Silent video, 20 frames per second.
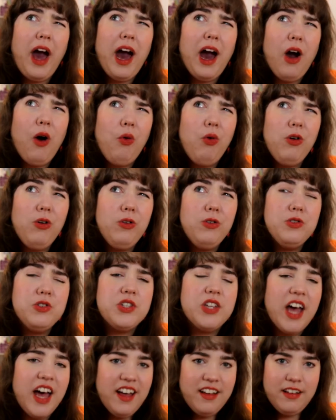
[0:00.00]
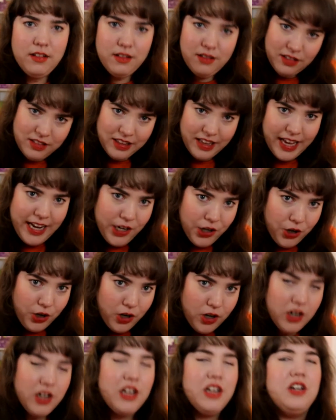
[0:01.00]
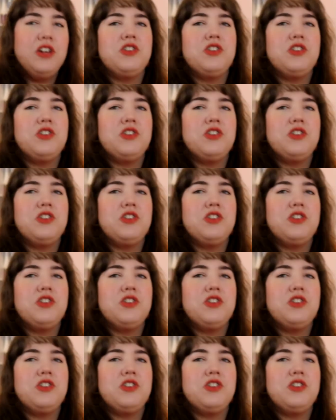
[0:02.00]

hours later.